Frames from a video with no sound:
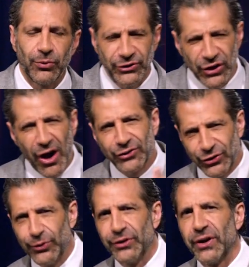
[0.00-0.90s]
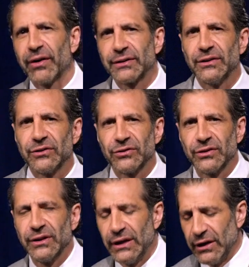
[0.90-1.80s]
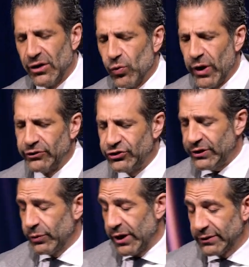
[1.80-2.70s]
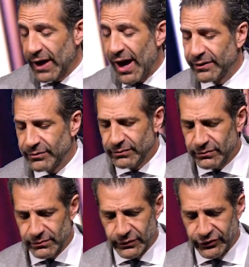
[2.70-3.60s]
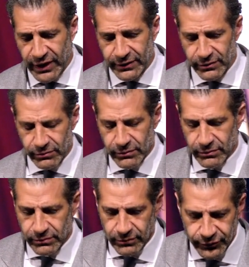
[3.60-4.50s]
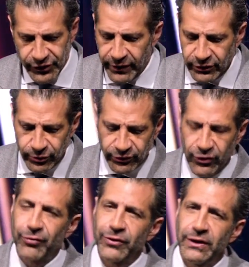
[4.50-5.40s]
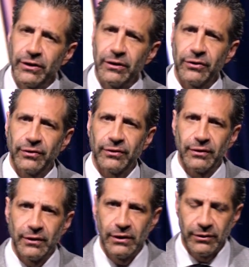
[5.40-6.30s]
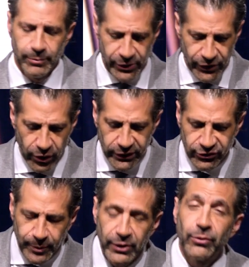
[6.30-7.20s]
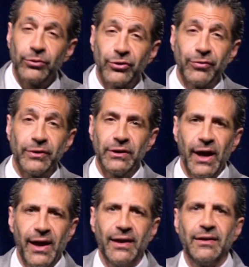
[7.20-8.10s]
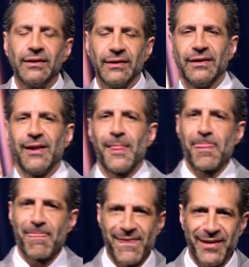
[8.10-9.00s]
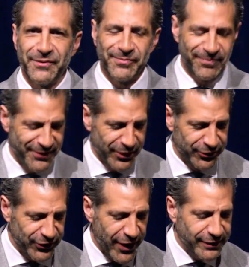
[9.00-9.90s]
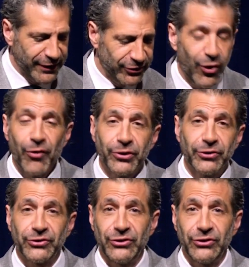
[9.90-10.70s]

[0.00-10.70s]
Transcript: We talk to the darkness. When God said darkness was over the earth, but the Holy Spirit was over the earth, hey, there's darkness over your